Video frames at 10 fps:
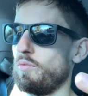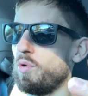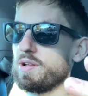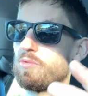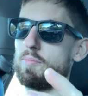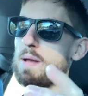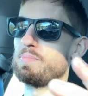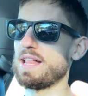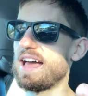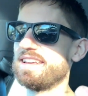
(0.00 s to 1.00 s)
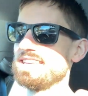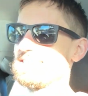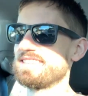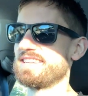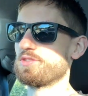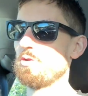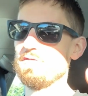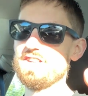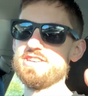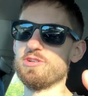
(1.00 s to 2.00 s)
what my plan is this whole
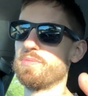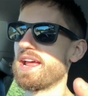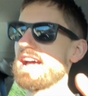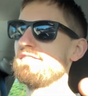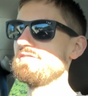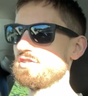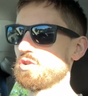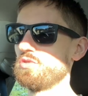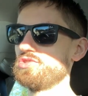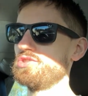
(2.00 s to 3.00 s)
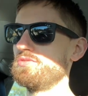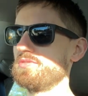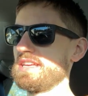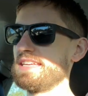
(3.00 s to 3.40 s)
video, but I haven't even told you.